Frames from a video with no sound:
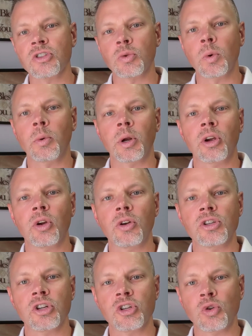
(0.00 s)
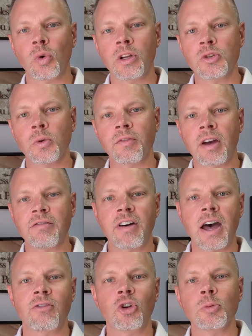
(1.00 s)
And so we want to encourage you to join us. We've got
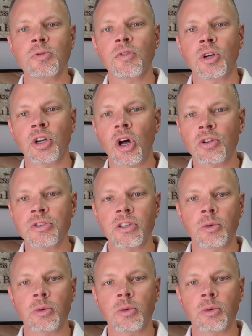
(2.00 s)
five groups for adults,